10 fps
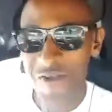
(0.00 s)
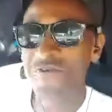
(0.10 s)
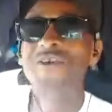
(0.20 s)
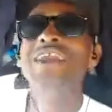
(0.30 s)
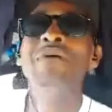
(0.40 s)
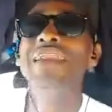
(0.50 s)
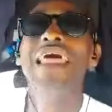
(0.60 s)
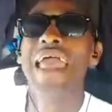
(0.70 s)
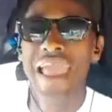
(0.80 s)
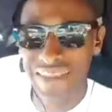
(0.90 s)
Freedom at
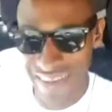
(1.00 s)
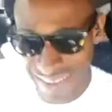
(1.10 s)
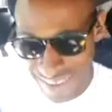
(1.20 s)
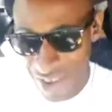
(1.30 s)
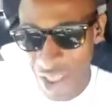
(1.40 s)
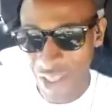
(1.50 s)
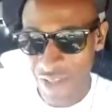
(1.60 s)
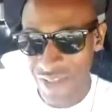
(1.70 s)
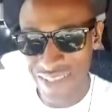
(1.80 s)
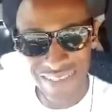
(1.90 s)
last.
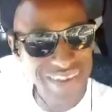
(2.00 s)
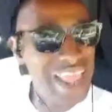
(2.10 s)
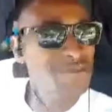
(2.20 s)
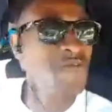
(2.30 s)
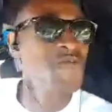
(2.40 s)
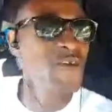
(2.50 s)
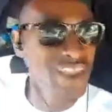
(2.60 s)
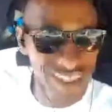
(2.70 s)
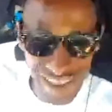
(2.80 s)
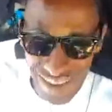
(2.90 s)
Slaves are
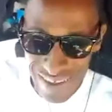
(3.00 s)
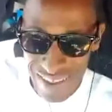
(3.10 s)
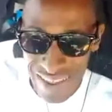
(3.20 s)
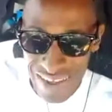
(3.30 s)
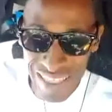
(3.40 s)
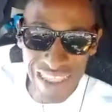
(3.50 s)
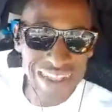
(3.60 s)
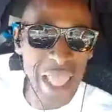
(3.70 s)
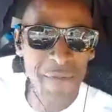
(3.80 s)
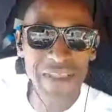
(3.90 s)
free. The
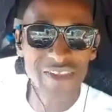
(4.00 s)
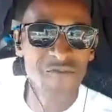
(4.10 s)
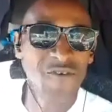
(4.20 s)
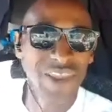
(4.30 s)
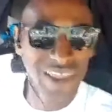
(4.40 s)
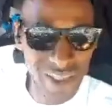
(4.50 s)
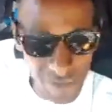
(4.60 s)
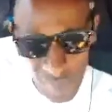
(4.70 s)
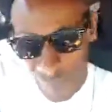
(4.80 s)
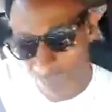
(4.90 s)
kidnappies are free.
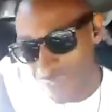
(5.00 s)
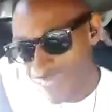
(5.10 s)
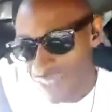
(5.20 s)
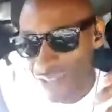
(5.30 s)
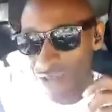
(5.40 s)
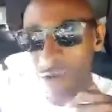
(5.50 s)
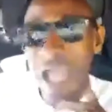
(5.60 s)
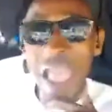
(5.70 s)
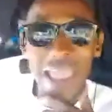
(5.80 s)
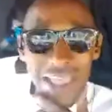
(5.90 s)

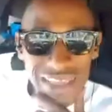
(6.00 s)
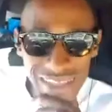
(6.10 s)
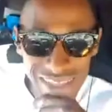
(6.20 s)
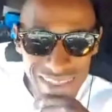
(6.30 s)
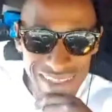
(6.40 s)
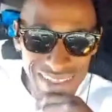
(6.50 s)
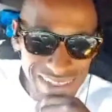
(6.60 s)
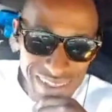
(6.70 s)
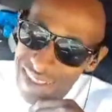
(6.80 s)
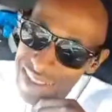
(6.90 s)
Why?
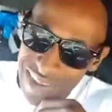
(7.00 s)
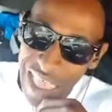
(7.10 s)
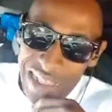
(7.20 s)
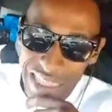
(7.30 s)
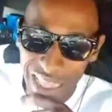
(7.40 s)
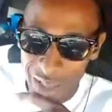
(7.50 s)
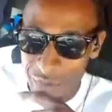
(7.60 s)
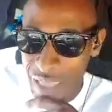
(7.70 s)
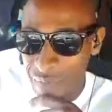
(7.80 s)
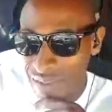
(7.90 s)
It's our time,
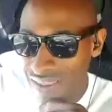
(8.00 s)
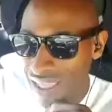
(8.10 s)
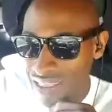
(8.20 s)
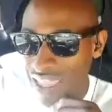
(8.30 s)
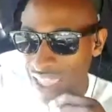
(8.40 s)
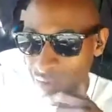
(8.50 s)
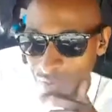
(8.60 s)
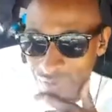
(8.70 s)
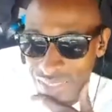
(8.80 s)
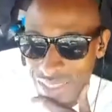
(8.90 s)
baby. It's our time.
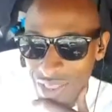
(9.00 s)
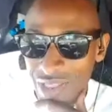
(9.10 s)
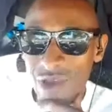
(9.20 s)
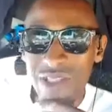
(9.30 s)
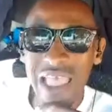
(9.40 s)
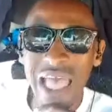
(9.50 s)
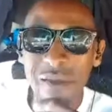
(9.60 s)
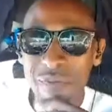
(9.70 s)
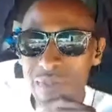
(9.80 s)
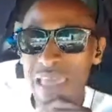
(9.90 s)
Your
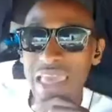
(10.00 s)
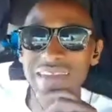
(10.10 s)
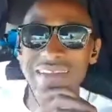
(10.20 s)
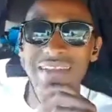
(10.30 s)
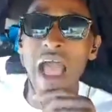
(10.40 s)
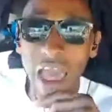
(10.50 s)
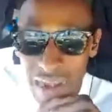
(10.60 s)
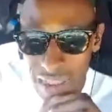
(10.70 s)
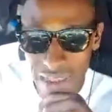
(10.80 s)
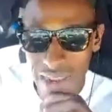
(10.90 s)
time is
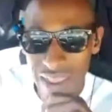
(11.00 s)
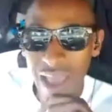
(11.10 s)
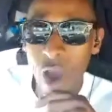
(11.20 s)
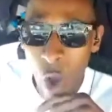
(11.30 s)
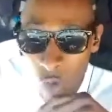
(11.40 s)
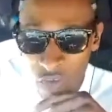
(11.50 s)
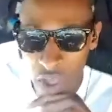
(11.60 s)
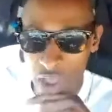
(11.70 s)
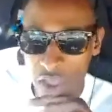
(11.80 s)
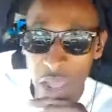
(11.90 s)
done.
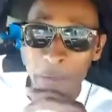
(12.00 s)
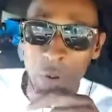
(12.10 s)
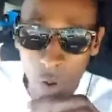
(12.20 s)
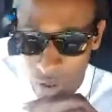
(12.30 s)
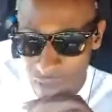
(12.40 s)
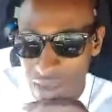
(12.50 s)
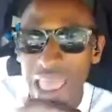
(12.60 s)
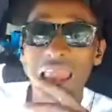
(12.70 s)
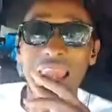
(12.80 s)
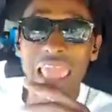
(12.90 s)
Over. Kaput.
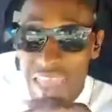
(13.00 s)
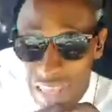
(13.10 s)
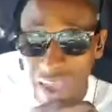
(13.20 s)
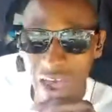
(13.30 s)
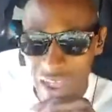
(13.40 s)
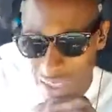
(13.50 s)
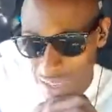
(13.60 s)
Later.